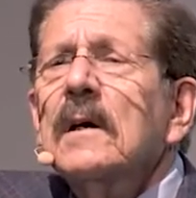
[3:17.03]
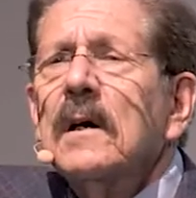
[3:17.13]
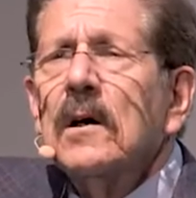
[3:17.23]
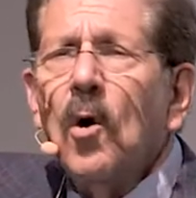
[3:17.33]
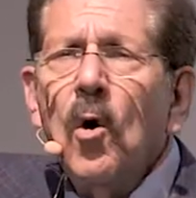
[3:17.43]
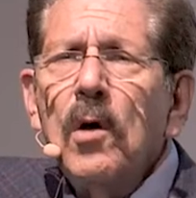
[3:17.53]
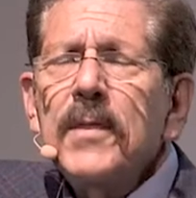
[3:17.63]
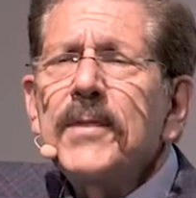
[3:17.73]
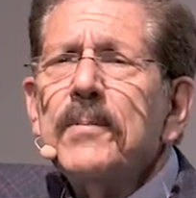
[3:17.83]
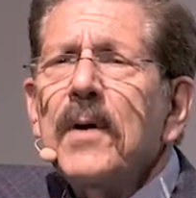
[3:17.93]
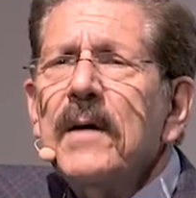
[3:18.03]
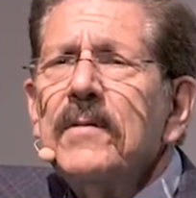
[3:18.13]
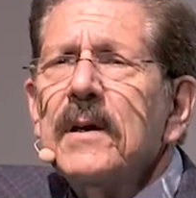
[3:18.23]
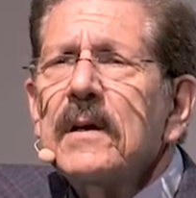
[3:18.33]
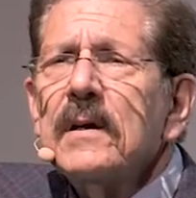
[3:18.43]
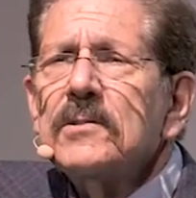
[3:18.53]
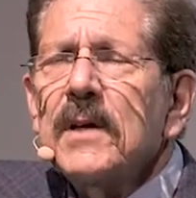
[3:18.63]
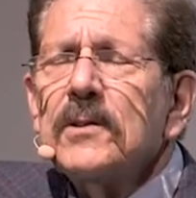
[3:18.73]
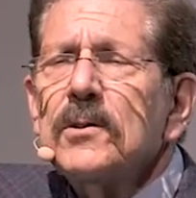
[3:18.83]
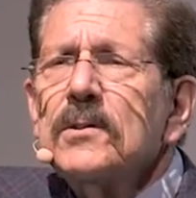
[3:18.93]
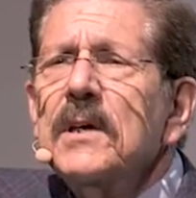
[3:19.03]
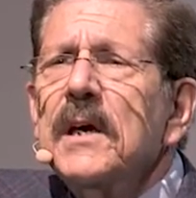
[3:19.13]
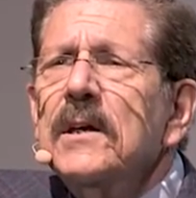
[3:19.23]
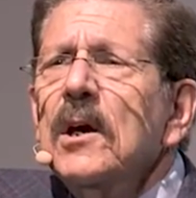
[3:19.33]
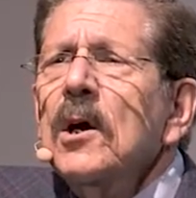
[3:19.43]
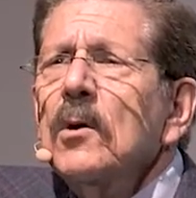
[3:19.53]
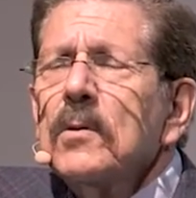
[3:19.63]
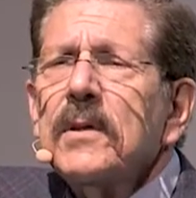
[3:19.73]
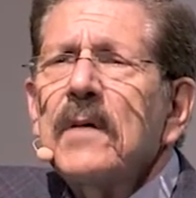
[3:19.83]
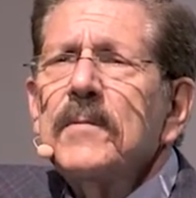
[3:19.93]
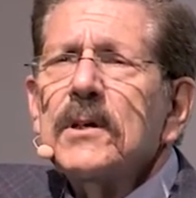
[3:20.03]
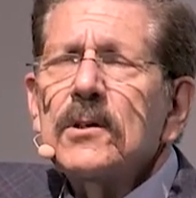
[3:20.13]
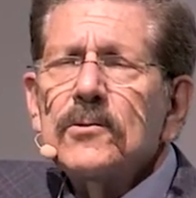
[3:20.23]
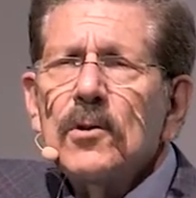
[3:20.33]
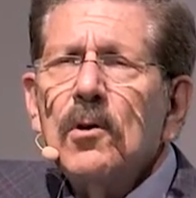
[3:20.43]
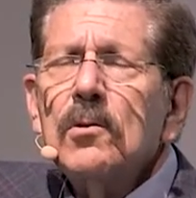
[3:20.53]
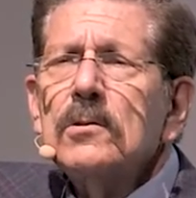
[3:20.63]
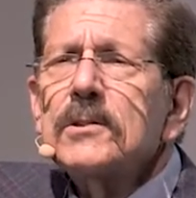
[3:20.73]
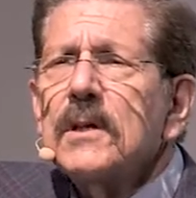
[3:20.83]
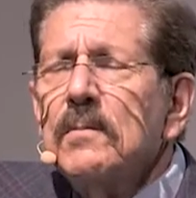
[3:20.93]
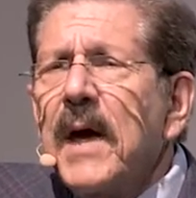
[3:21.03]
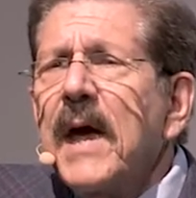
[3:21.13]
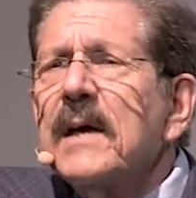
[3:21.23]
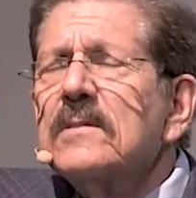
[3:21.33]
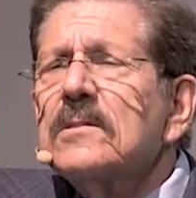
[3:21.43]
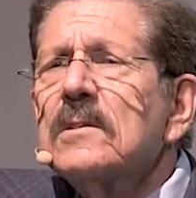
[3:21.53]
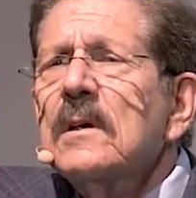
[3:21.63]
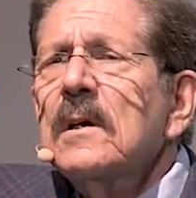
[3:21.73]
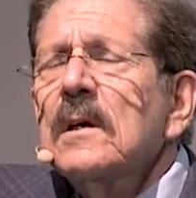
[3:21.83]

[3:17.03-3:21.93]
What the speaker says: all that the private sector did with government controls, commands,